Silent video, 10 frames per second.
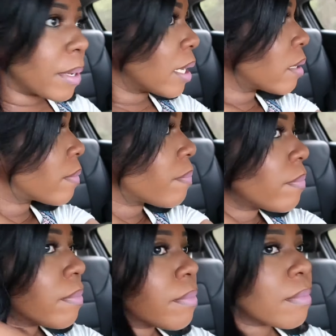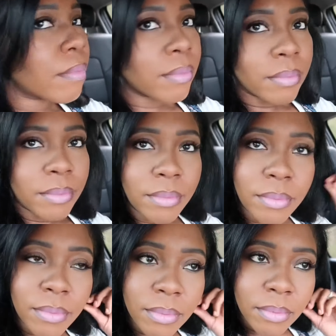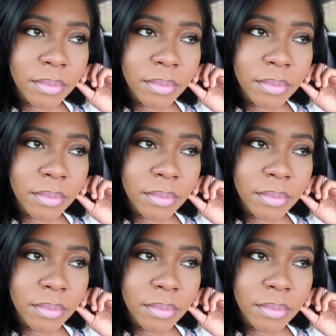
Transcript: Are you but, gonna eat out of the amniotic sac?